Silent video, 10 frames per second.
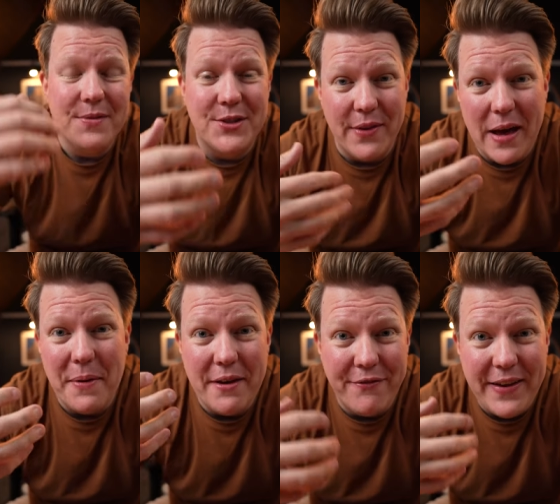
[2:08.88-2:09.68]
So there'll
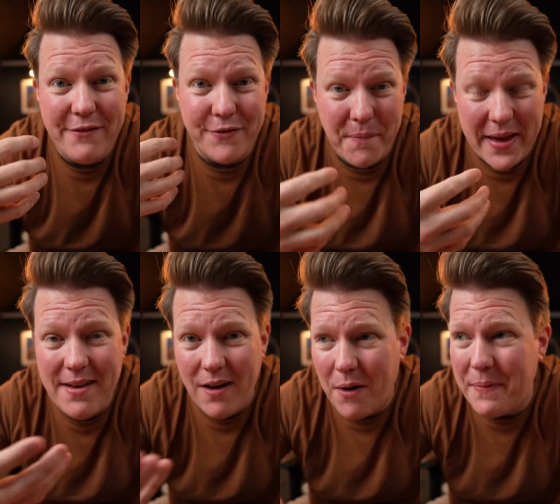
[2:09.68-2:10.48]
be a feed for
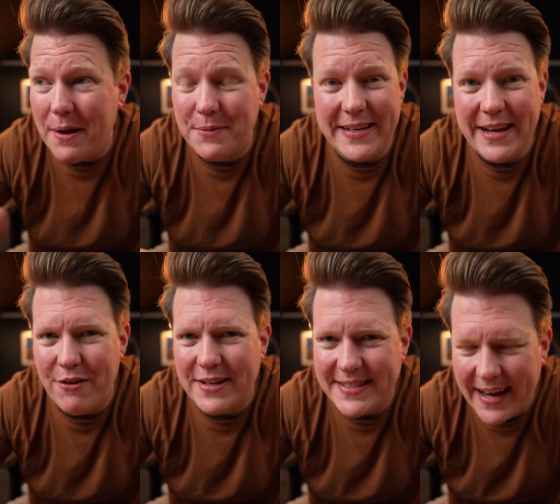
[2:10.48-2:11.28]
me, I'll be able to
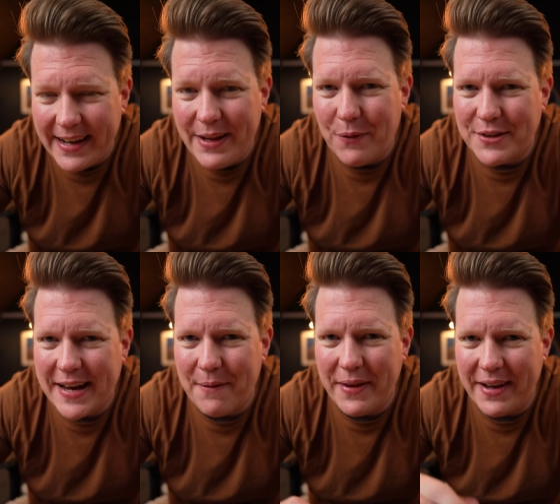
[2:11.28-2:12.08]
hear exactly what's
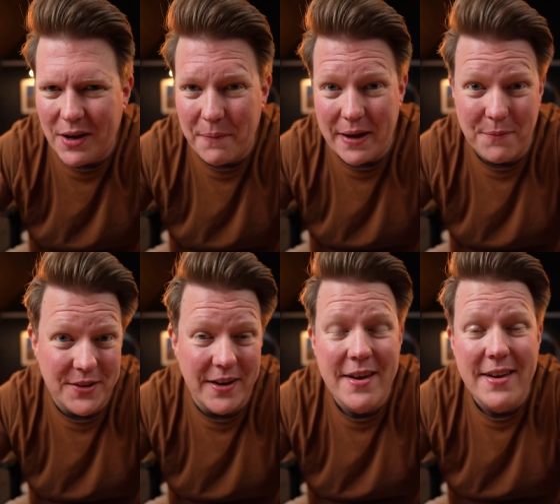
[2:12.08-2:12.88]
happening and I'll be able
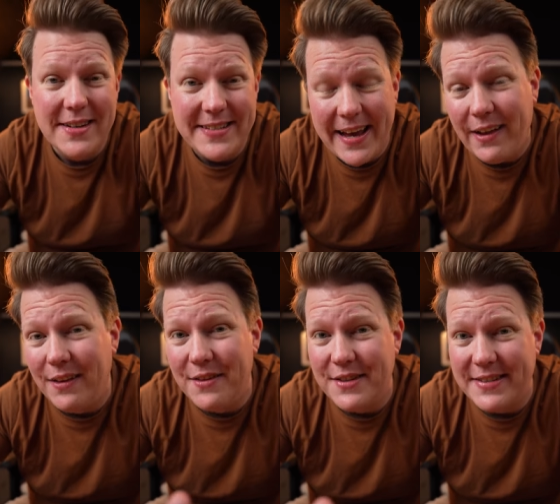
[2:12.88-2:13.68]
to
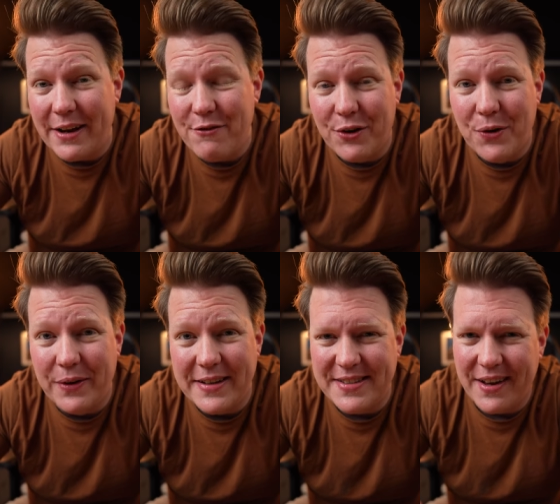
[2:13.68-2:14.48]
tell the sound
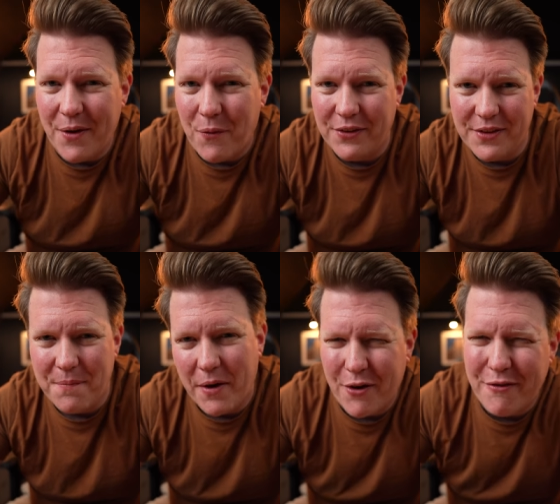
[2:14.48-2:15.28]
recordist that I want the
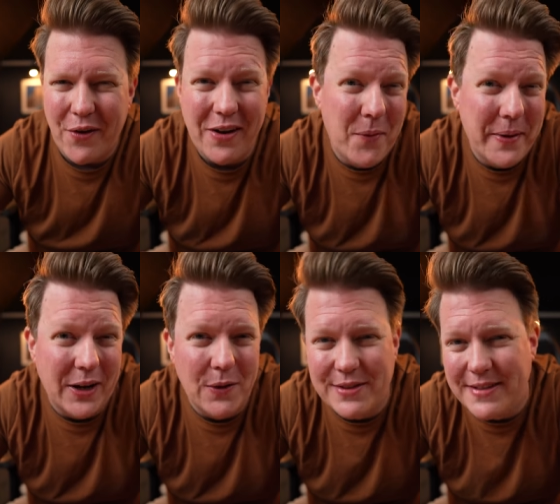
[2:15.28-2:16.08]
microphone a little bit
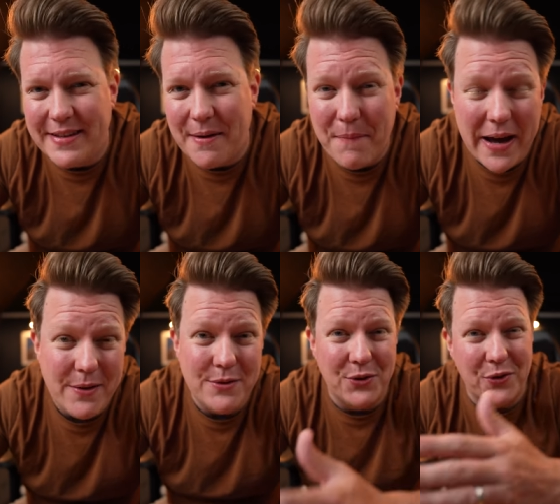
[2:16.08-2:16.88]
closer to their
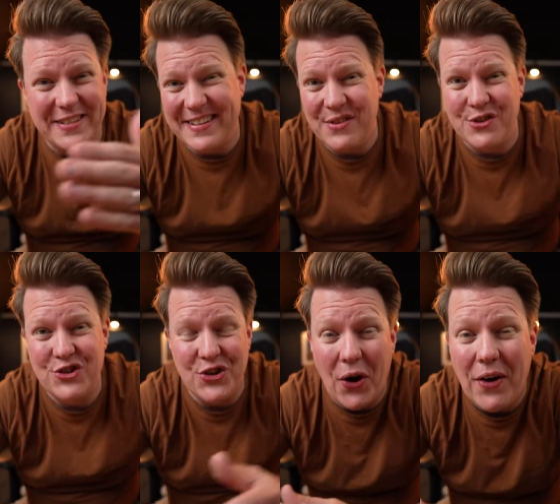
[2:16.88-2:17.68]
mouths or it's in the
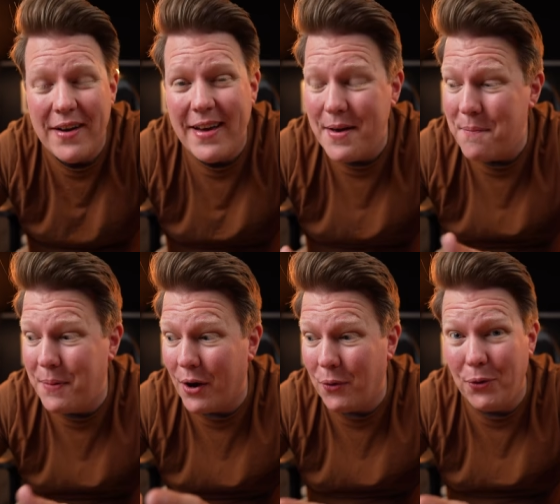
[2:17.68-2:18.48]
shot,
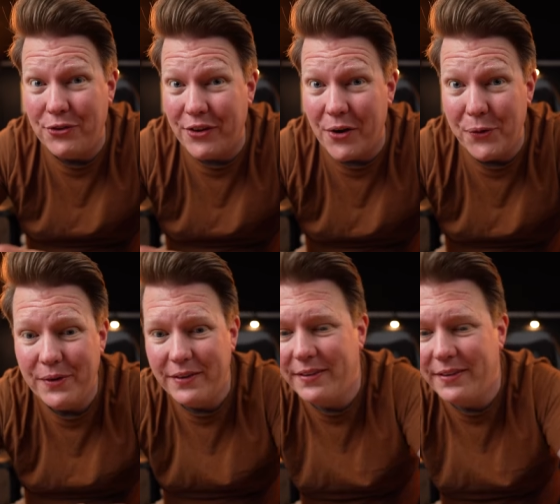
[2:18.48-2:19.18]
but also